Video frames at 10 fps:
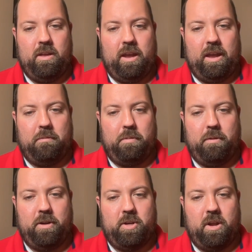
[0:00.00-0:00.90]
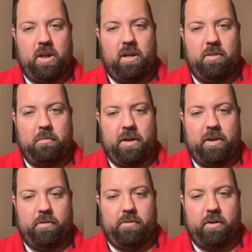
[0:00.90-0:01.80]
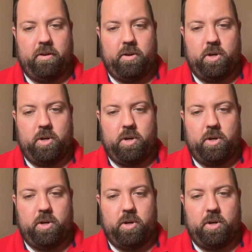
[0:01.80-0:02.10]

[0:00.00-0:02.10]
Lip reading: And pretty much all the models are just